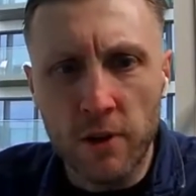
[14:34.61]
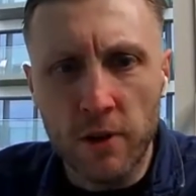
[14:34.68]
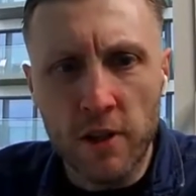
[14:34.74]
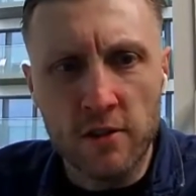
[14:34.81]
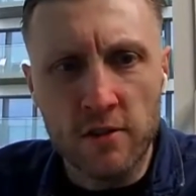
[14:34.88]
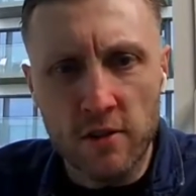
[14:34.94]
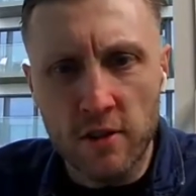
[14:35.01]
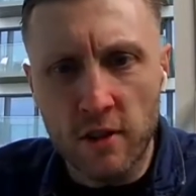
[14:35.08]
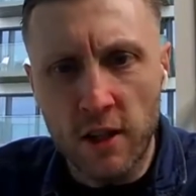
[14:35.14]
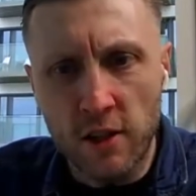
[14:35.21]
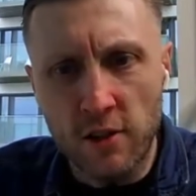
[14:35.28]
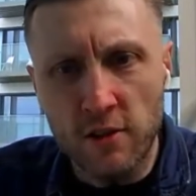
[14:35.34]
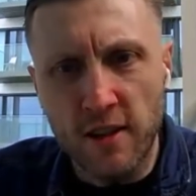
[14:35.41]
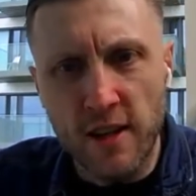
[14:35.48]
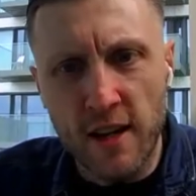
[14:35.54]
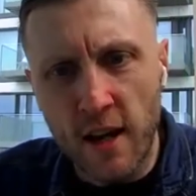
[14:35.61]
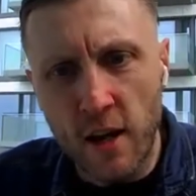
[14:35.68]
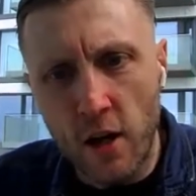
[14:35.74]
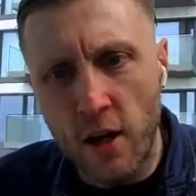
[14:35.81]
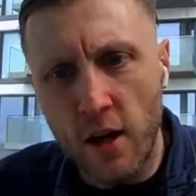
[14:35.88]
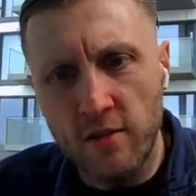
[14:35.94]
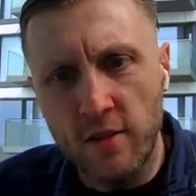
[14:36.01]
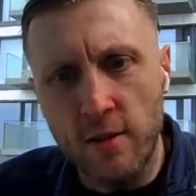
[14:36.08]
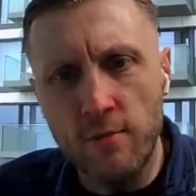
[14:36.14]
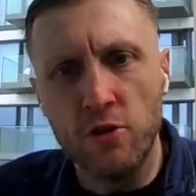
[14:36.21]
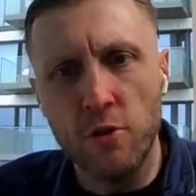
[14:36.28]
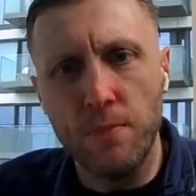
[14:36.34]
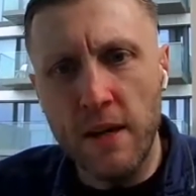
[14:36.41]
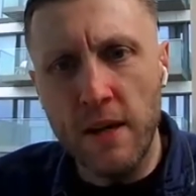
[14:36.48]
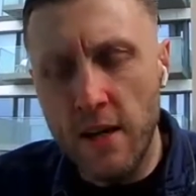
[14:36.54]
Because, like you say, it, it seems
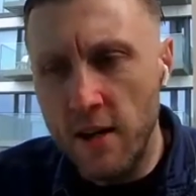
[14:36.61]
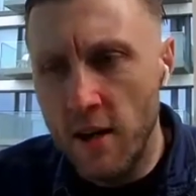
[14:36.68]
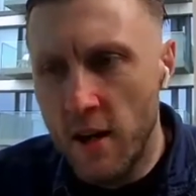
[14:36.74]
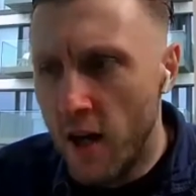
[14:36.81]
to be,